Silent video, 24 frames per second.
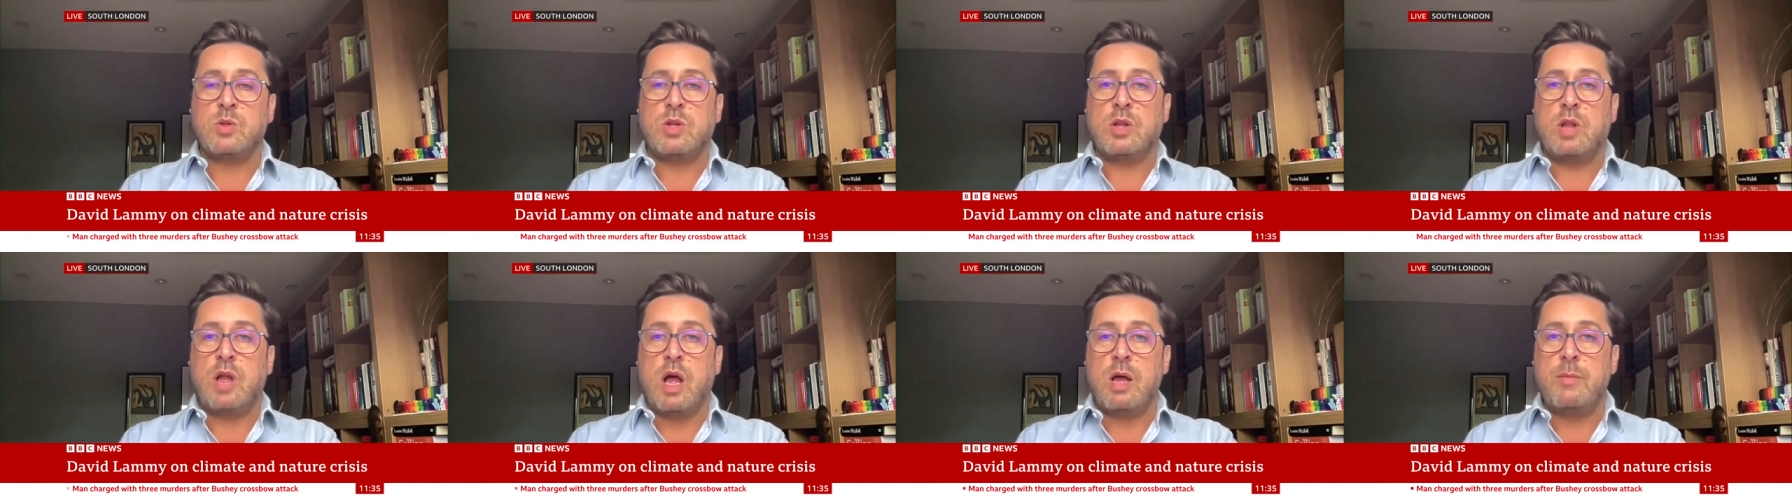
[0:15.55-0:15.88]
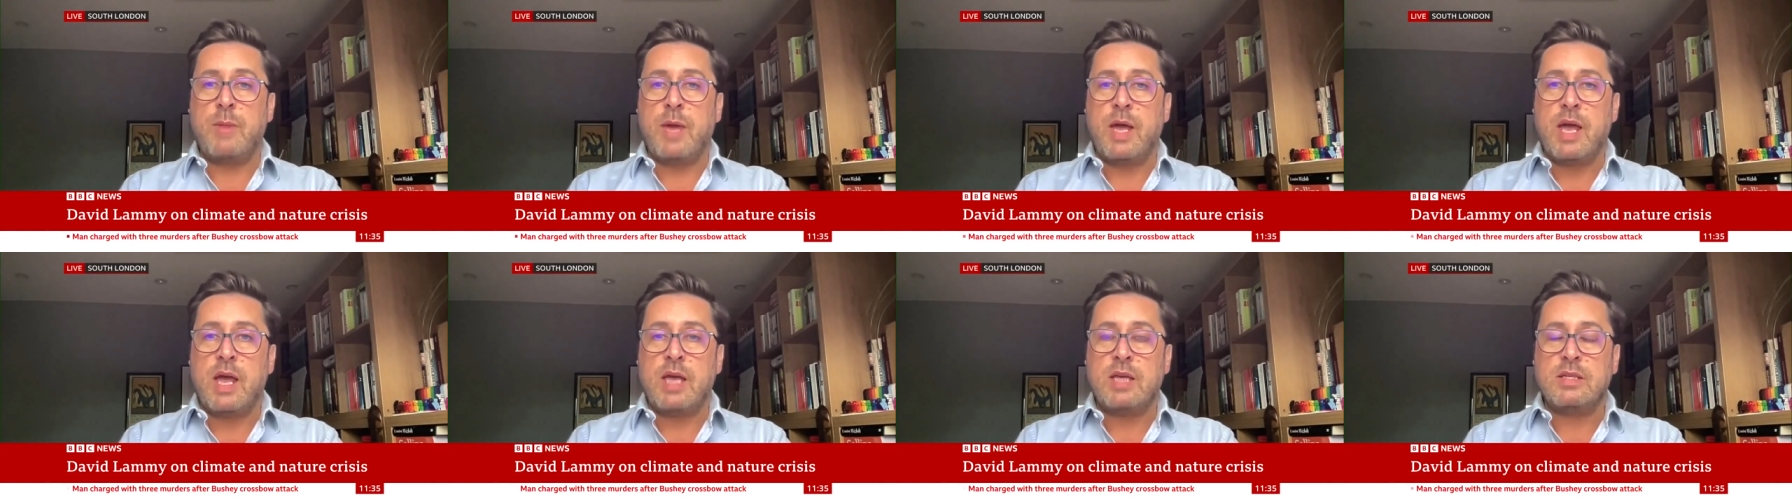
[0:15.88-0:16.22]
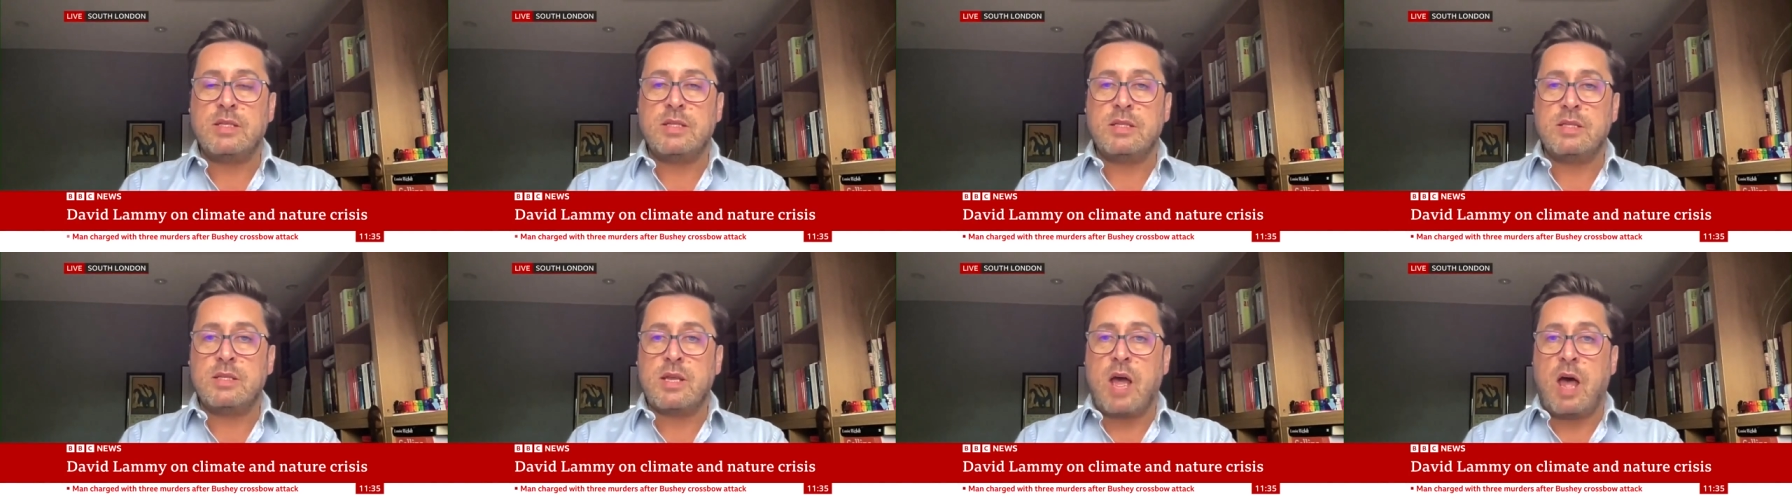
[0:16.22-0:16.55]
with climate
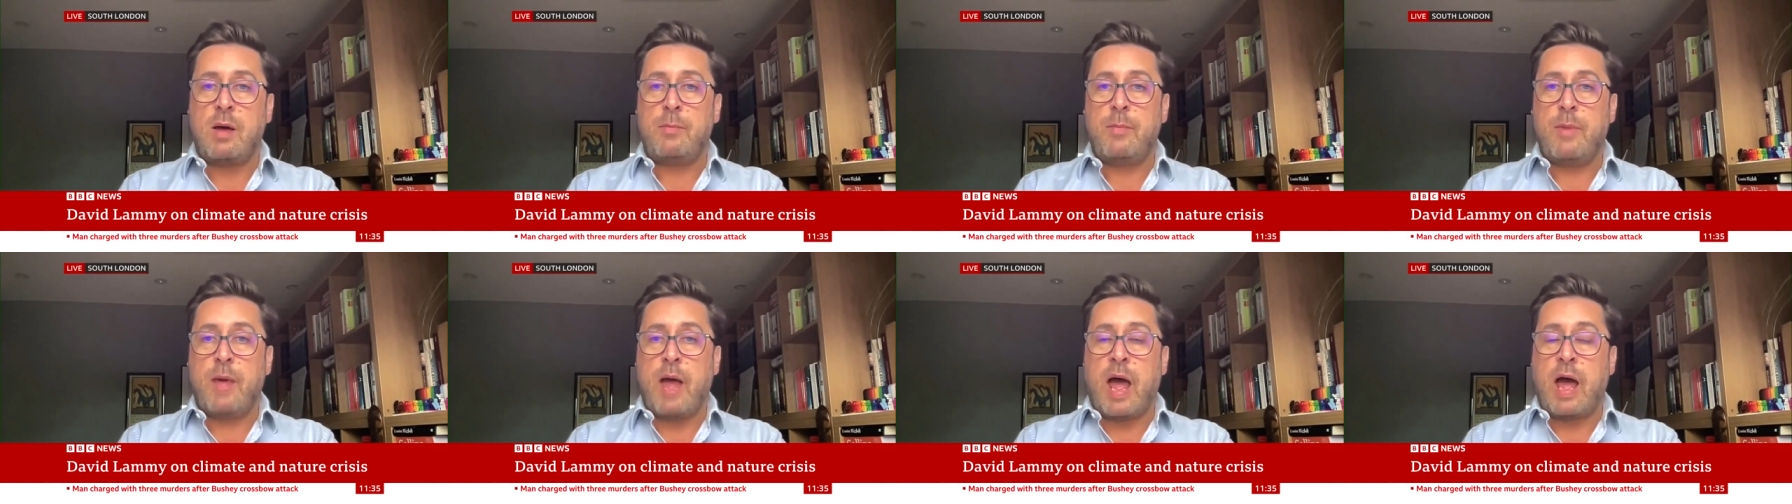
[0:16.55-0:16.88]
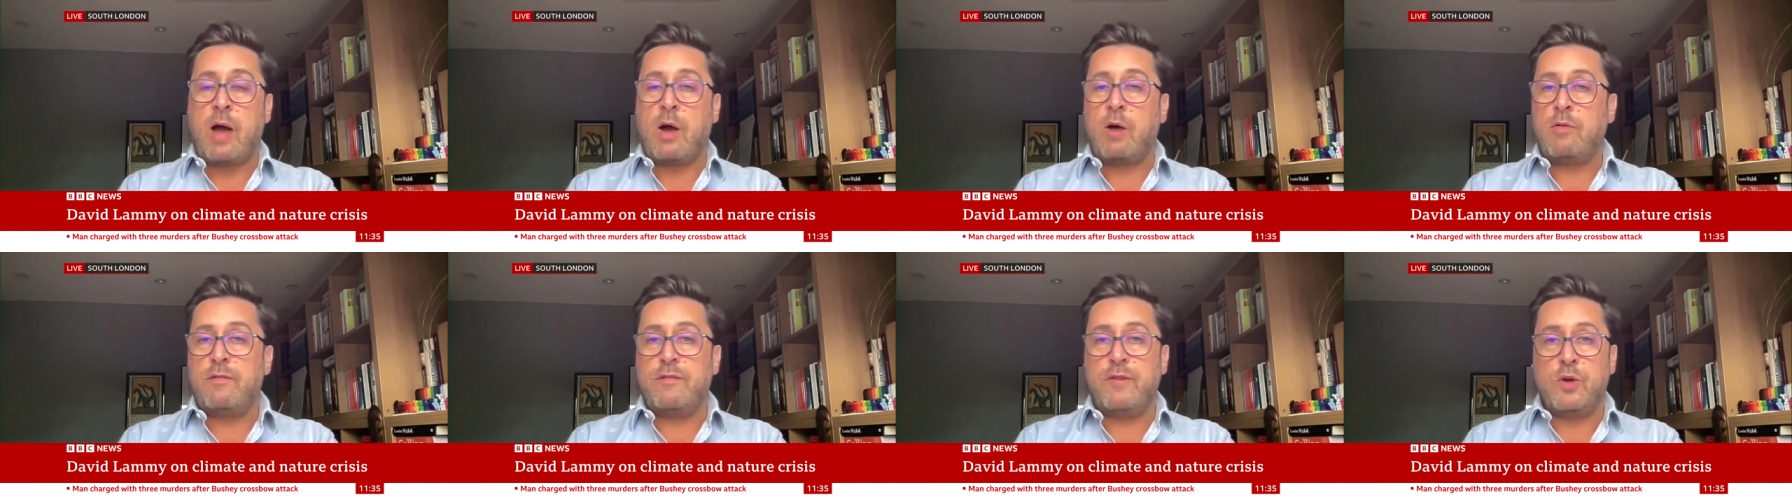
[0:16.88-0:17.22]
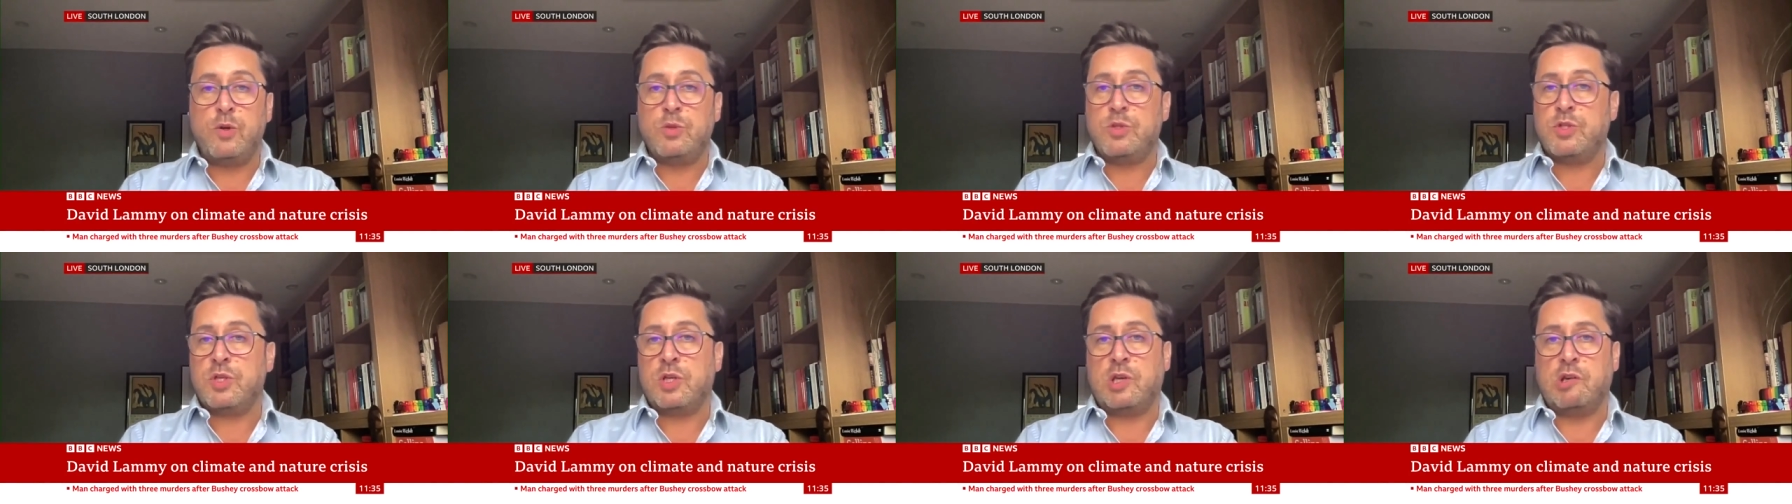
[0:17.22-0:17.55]
is our
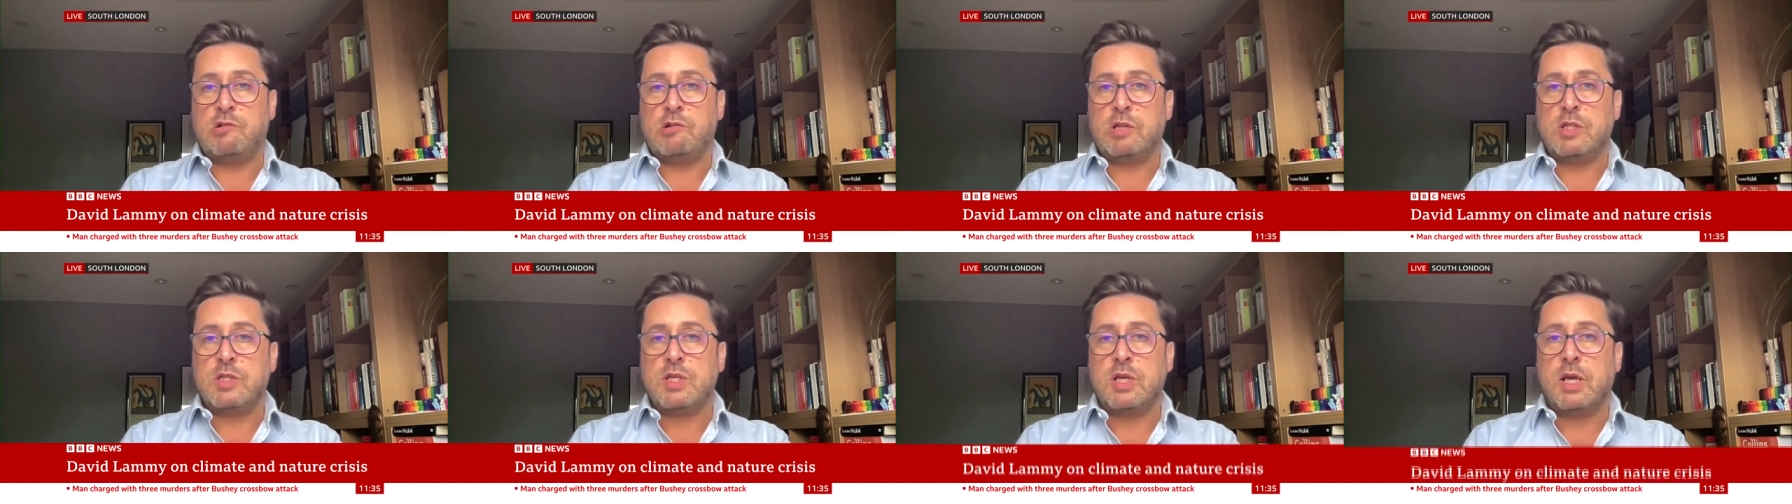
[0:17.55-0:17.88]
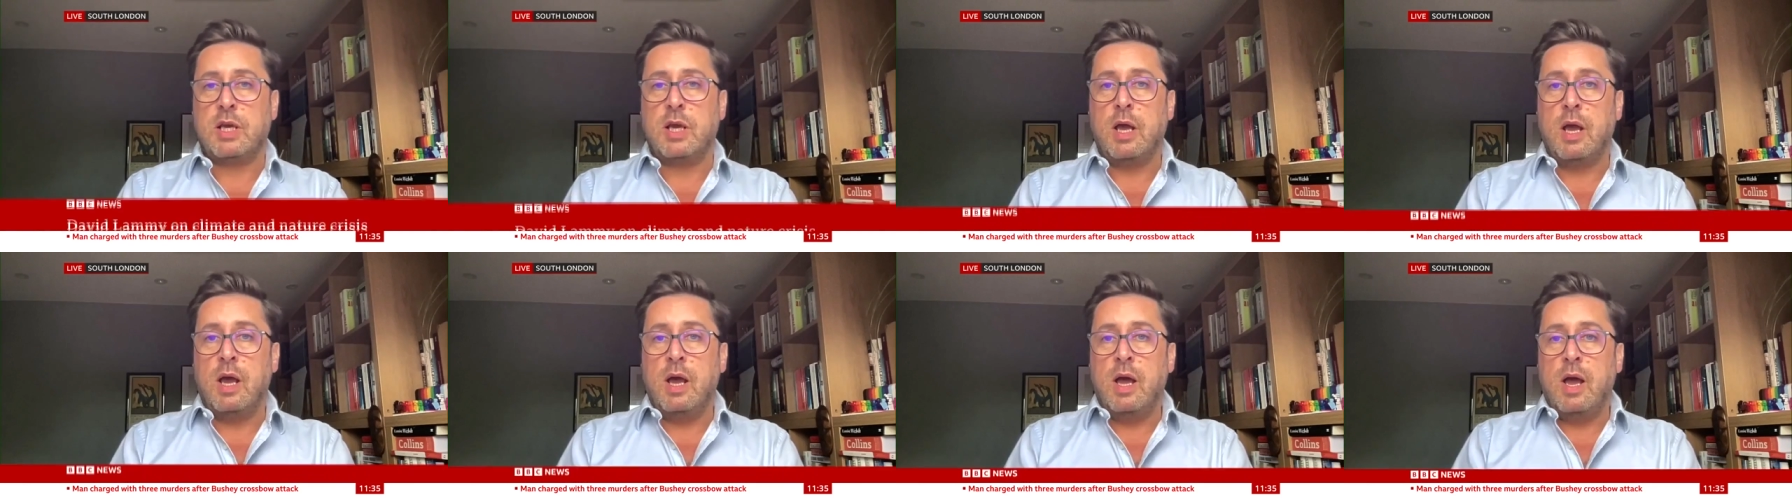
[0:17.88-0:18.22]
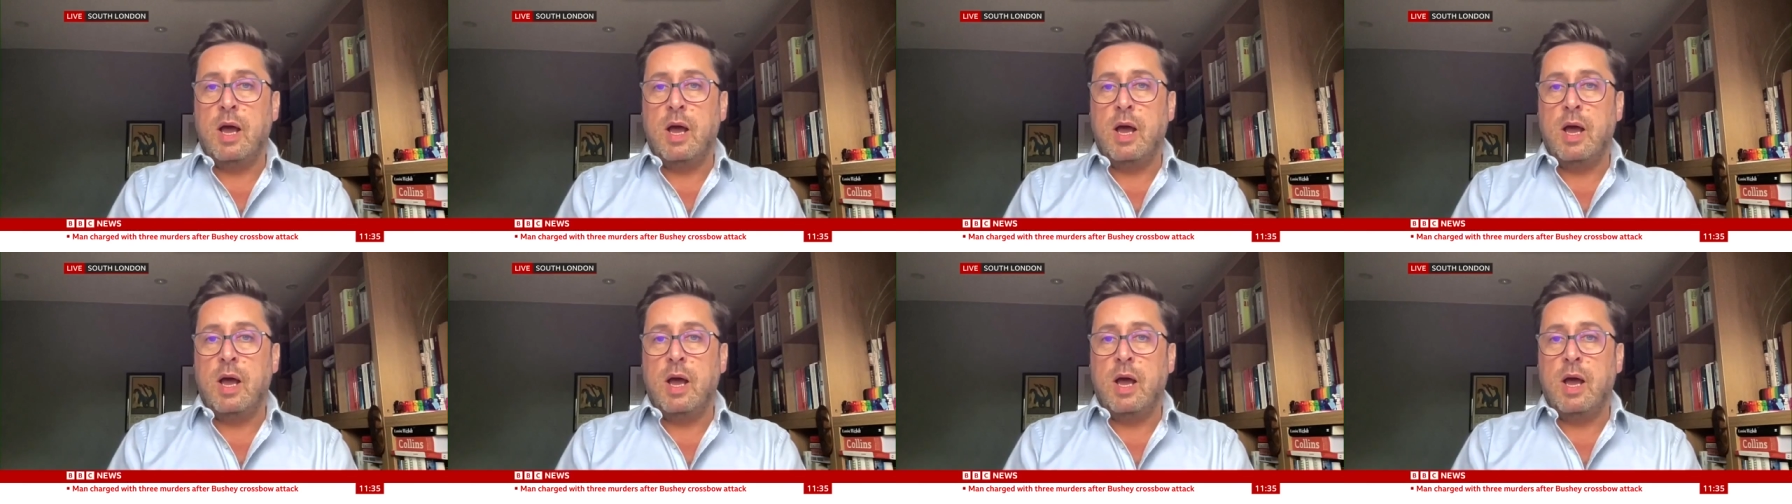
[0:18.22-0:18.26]
food security.